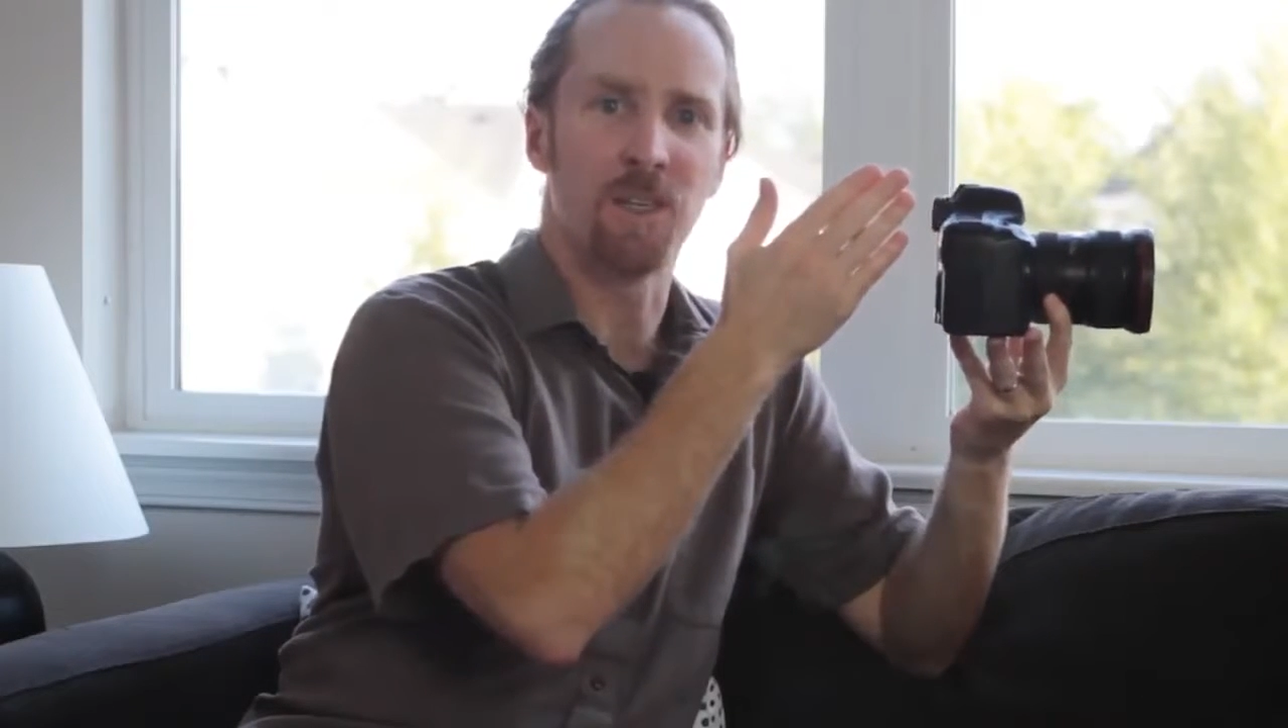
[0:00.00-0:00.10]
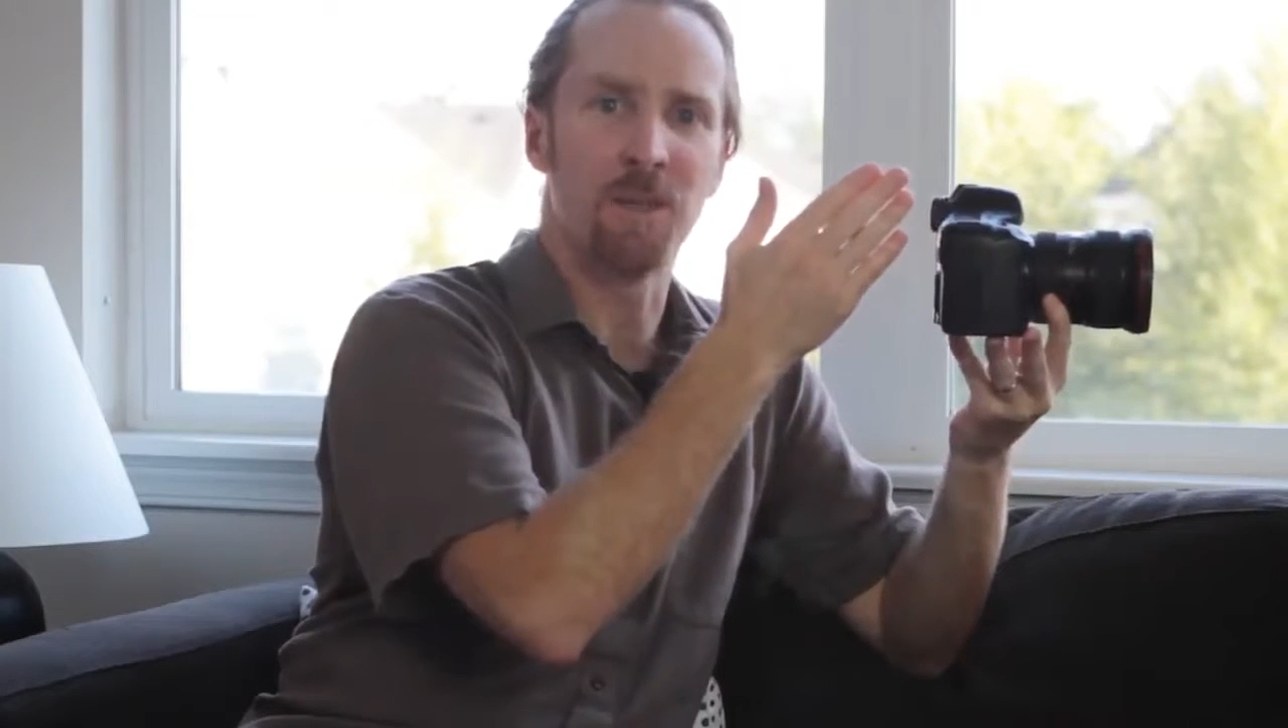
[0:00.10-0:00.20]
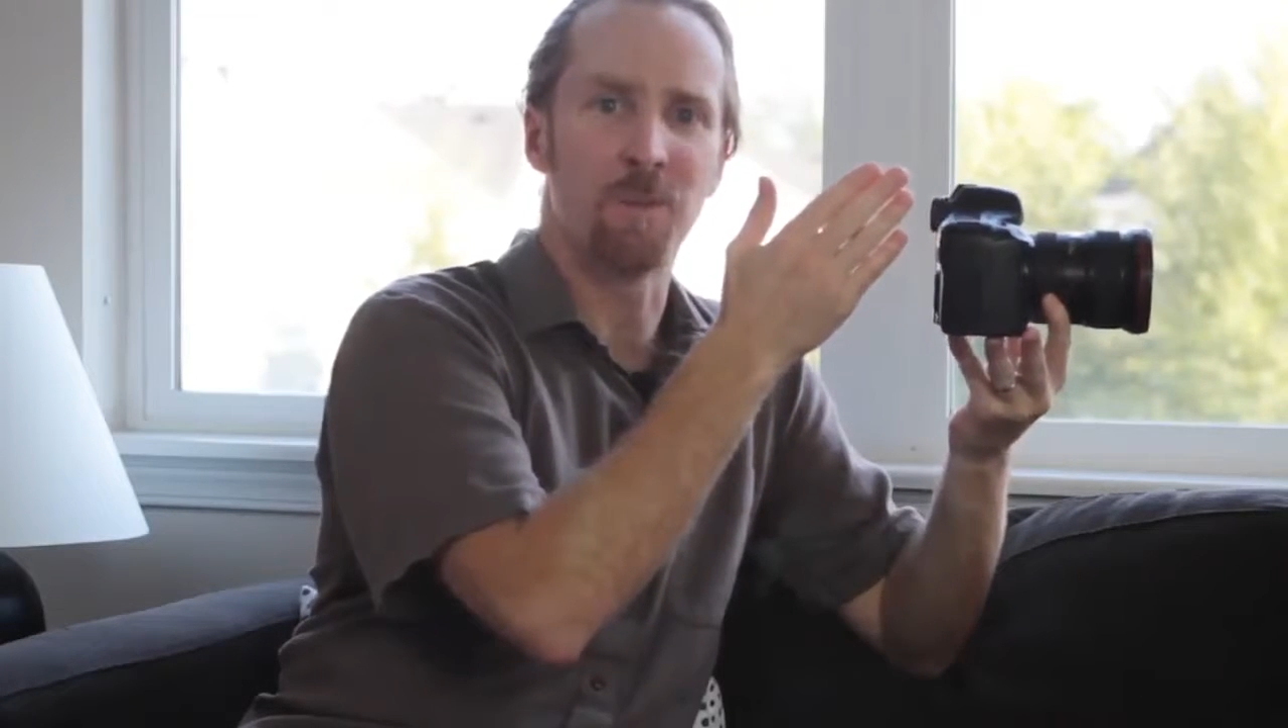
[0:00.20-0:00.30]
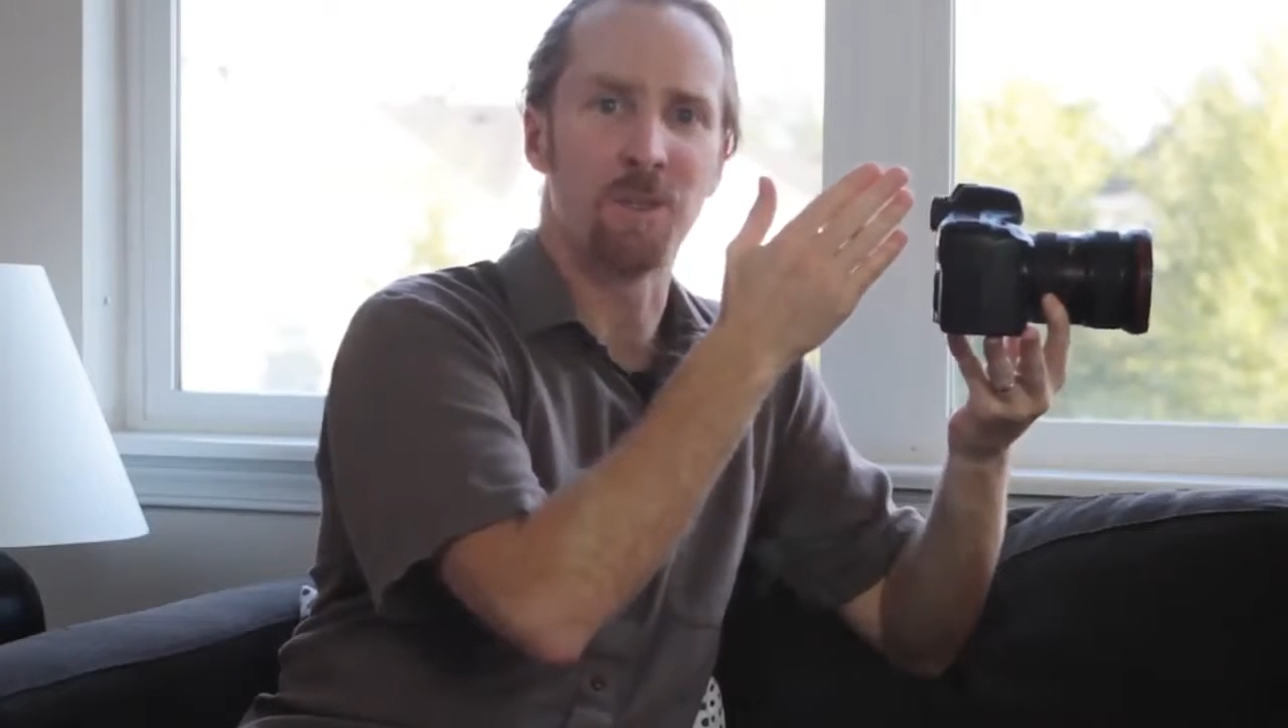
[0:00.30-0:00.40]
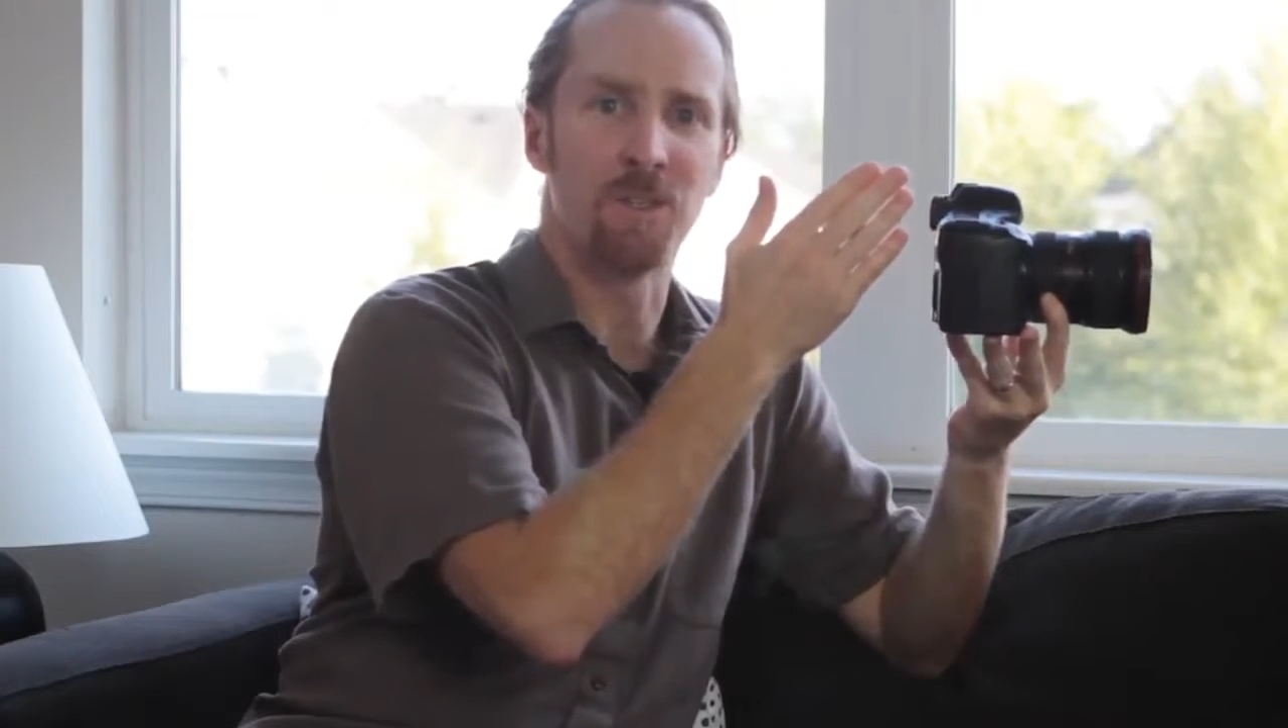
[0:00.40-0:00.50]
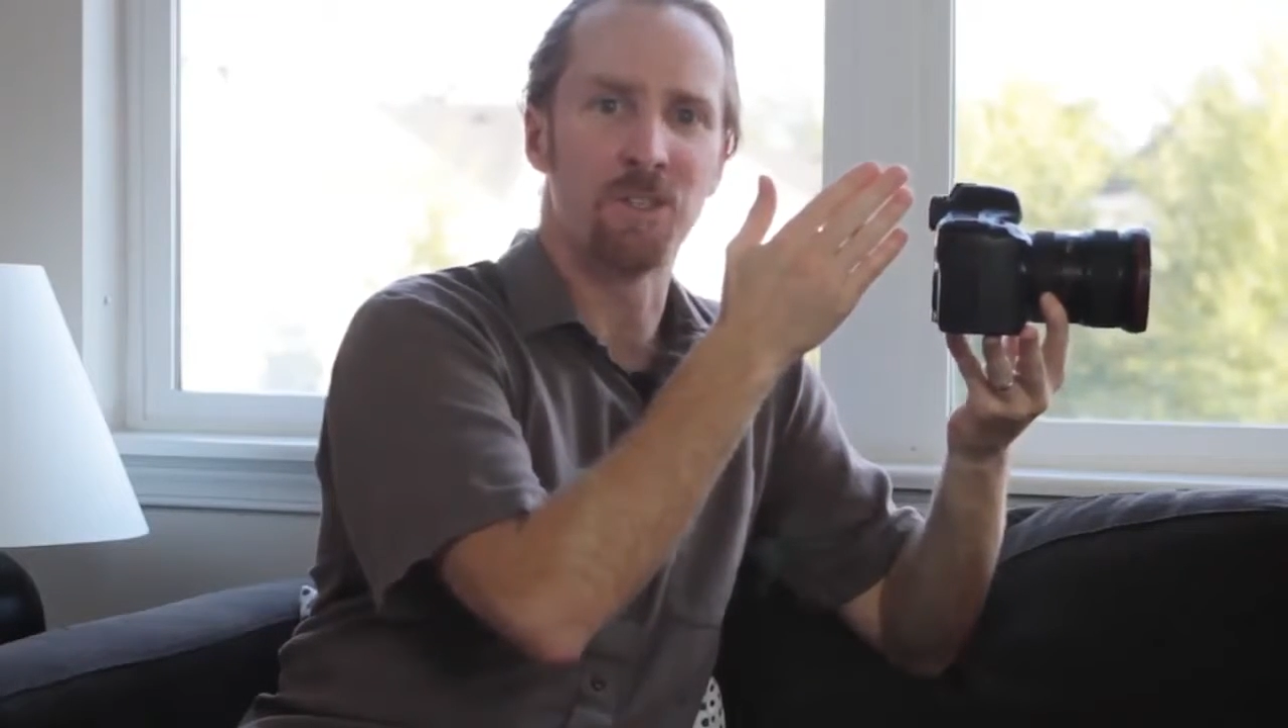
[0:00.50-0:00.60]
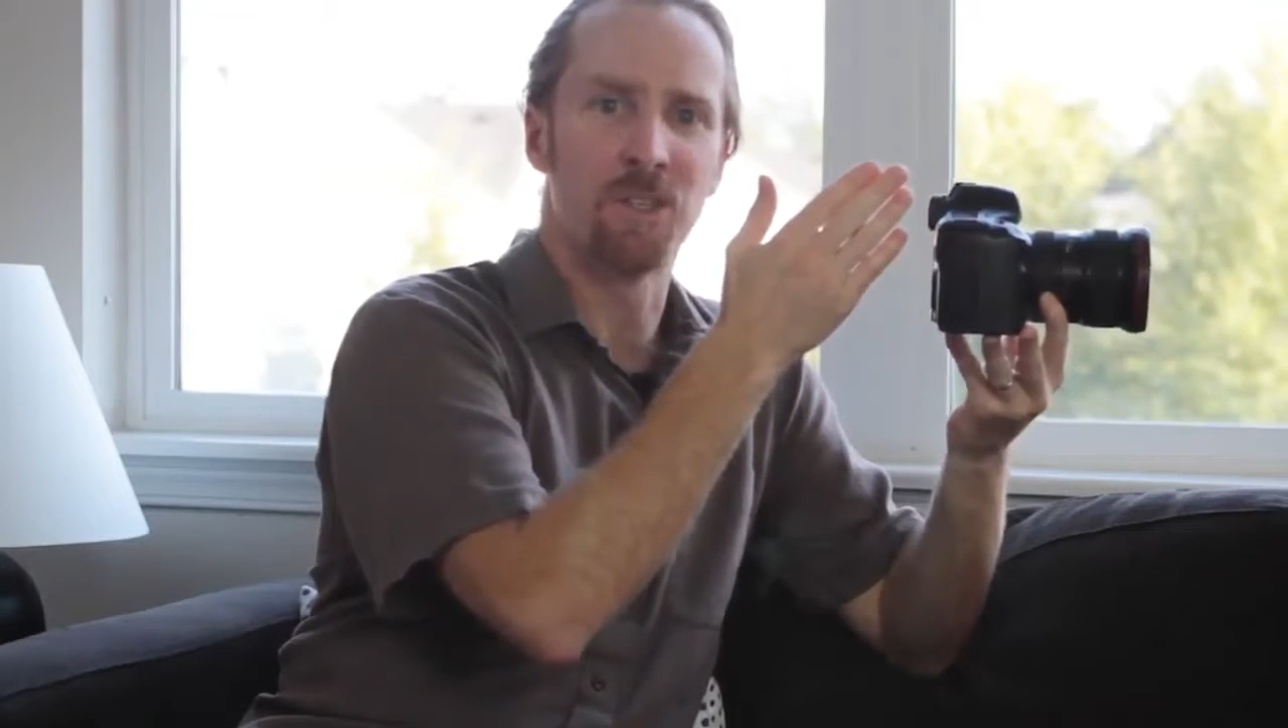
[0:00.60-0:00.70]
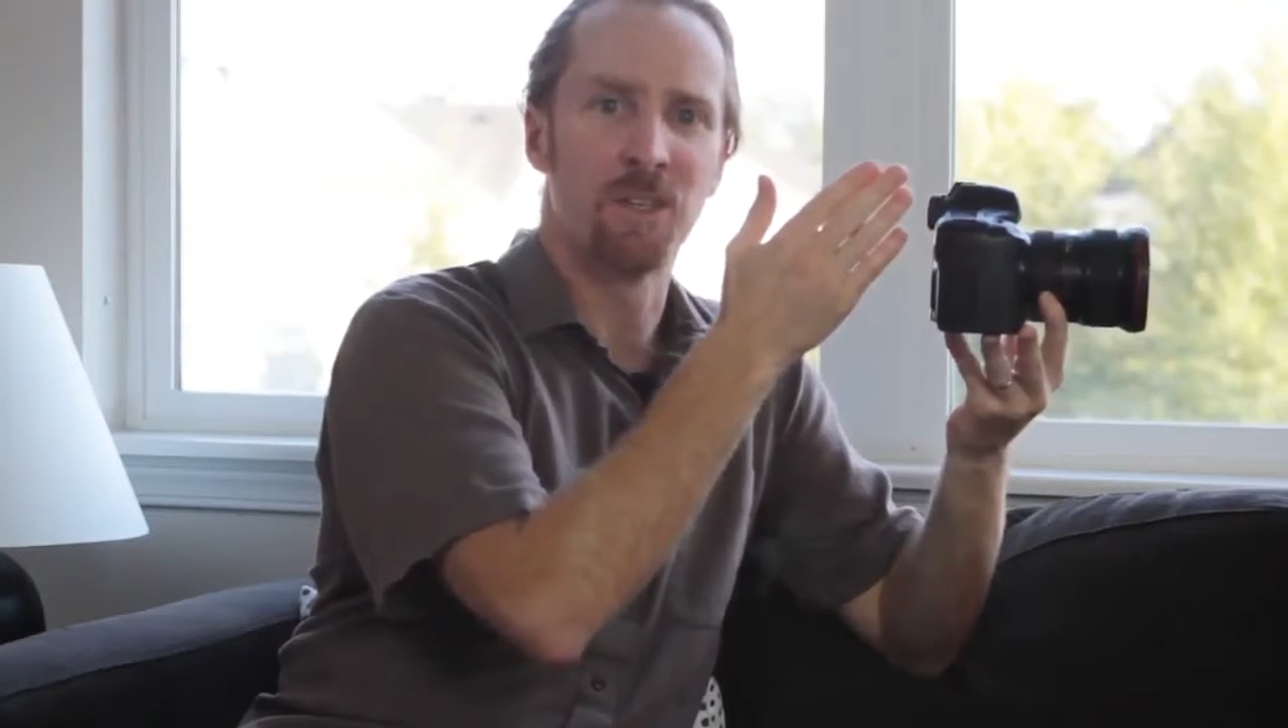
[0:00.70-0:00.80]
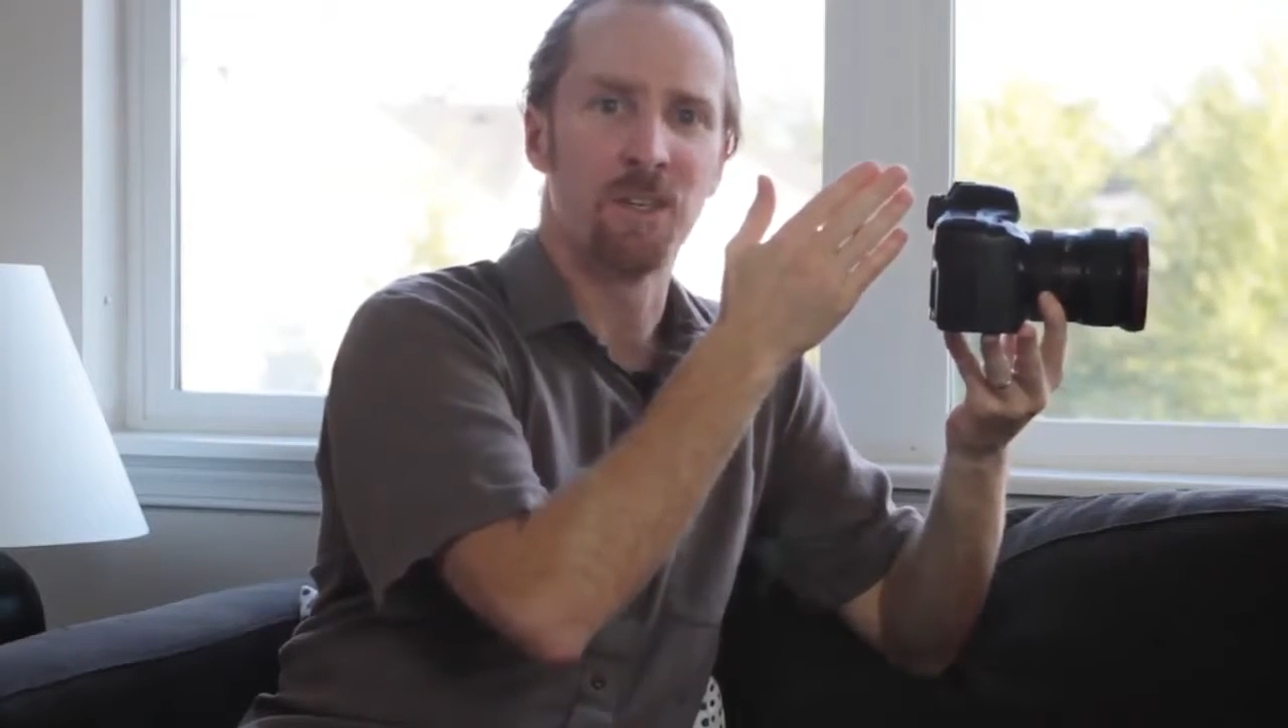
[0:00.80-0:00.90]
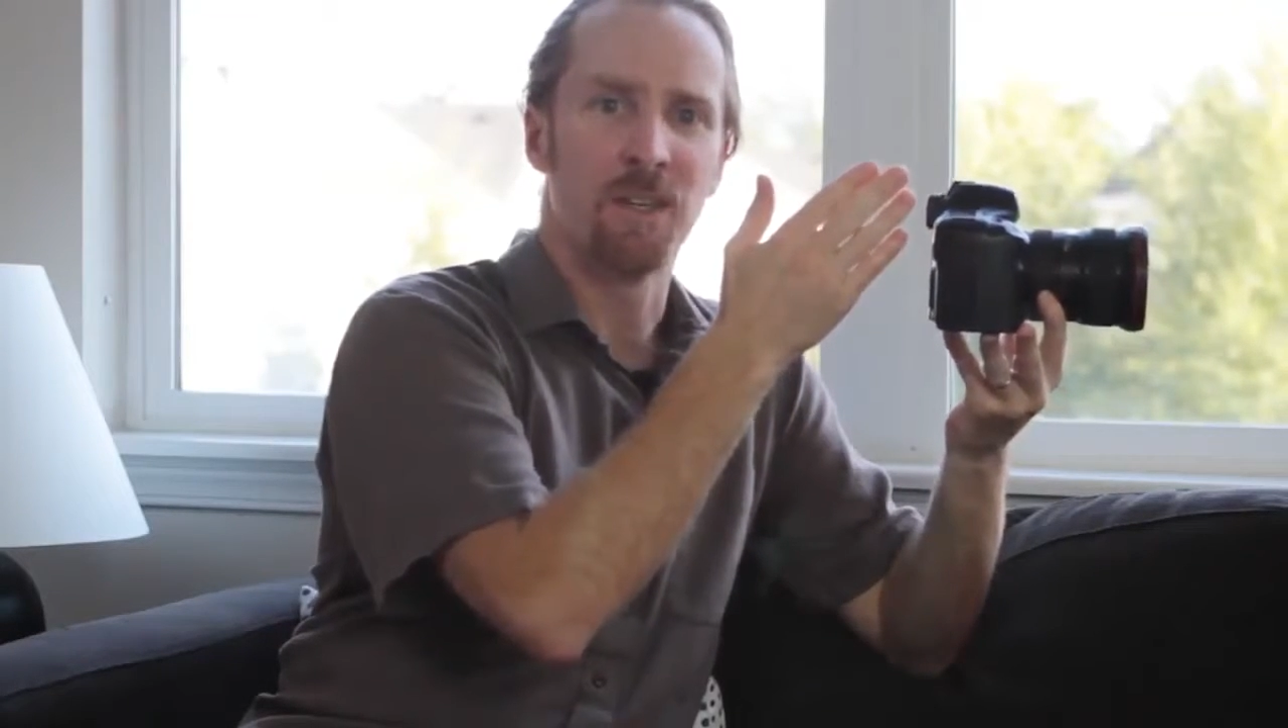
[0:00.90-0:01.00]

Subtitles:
your image,